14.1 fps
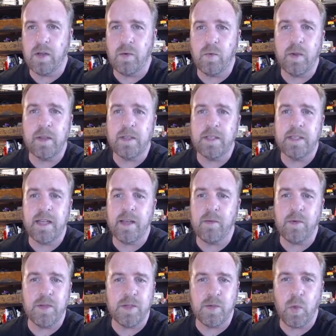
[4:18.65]
real estate,
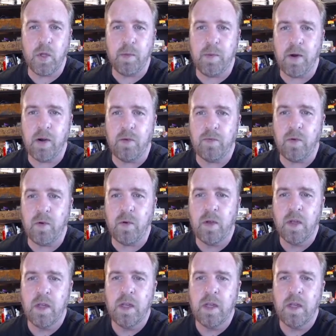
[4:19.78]
which is really powerful,